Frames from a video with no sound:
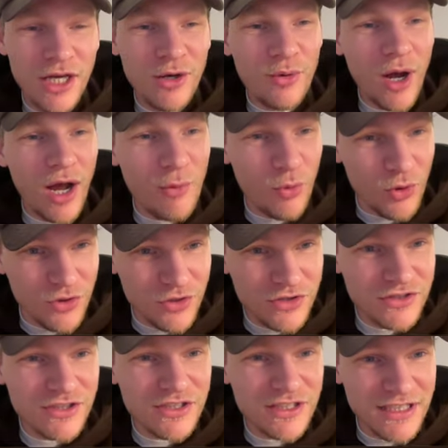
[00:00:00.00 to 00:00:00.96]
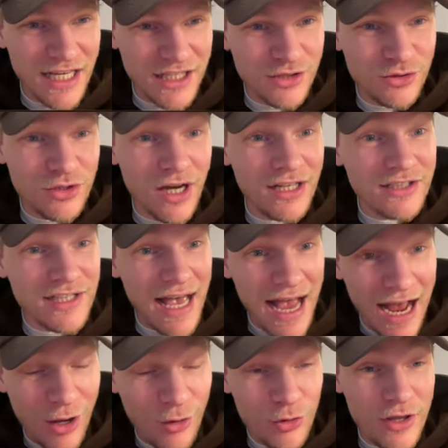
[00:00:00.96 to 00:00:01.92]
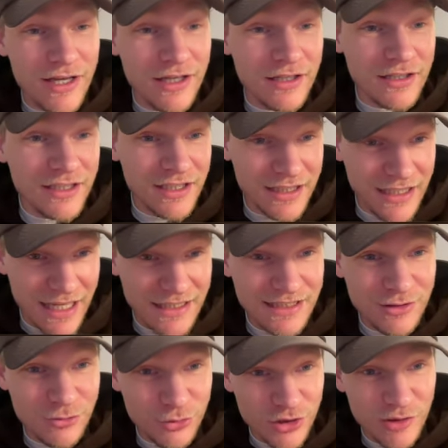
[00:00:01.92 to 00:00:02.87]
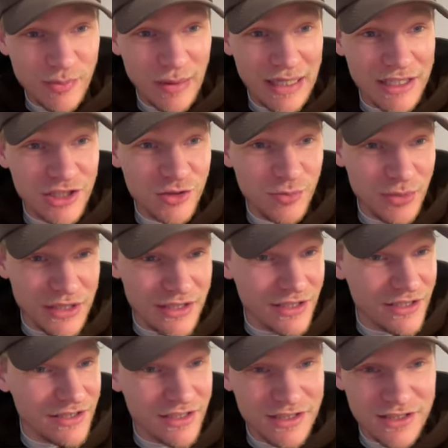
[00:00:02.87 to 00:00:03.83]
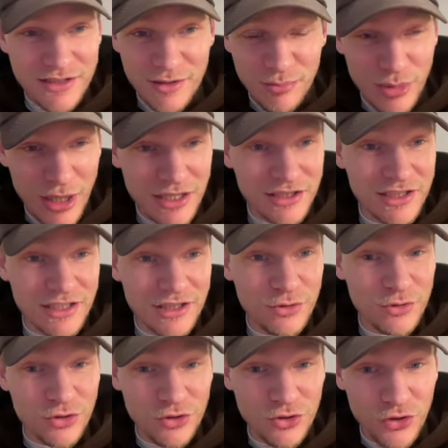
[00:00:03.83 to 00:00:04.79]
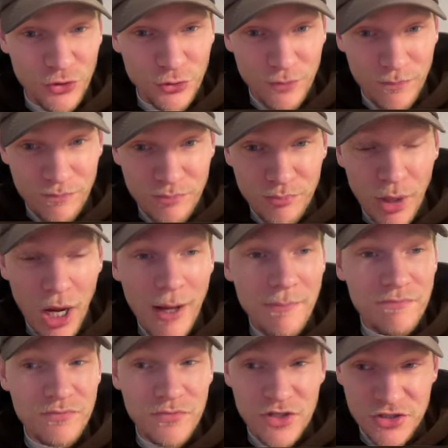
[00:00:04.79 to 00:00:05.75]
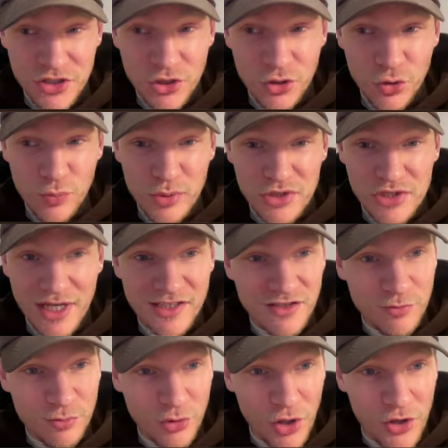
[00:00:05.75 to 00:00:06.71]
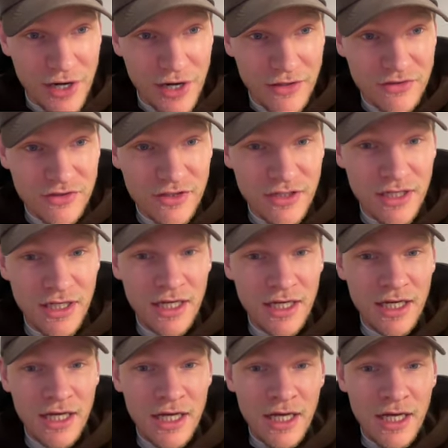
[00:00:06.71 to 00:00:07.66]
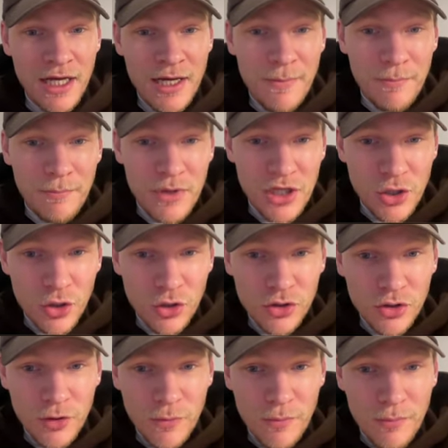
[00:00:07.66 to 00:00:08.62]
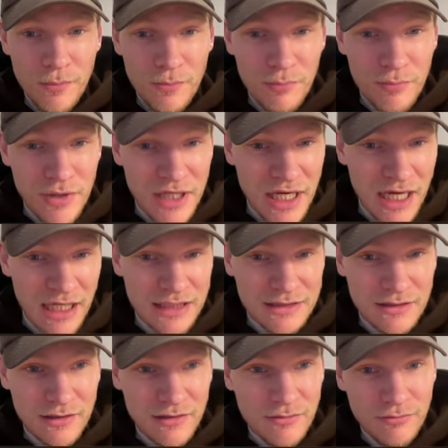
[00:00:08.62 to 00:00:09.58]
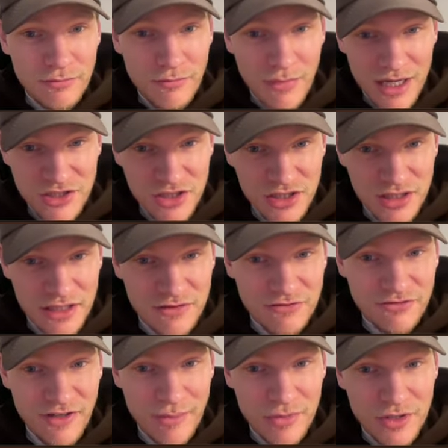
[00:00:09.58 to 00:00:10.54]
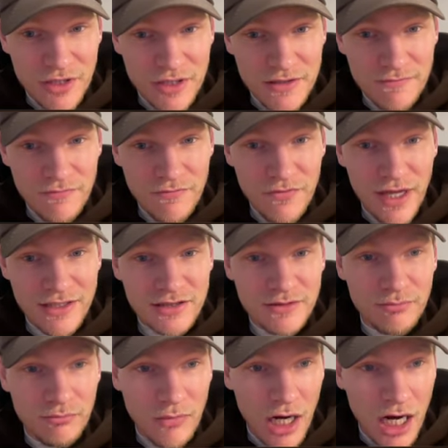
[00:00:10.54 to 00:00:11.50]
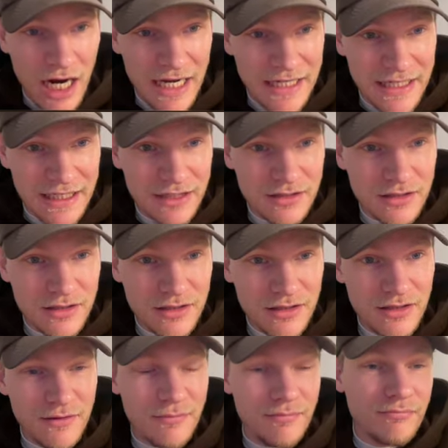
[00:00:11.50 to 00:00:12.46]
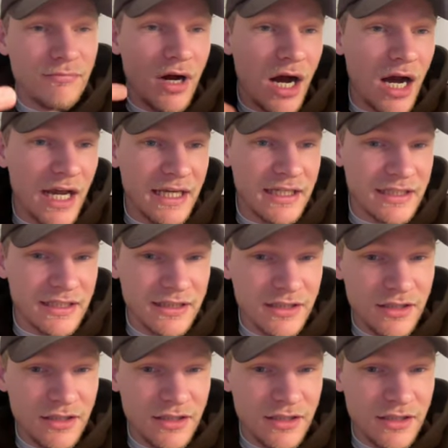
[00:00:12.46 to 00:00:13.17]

I want to get you guys out there connecting with Spanish speakers. It's the best thing you could do. But these are called possessive pronouns. Mio, mía, masculine, feminine, that's mine, mine.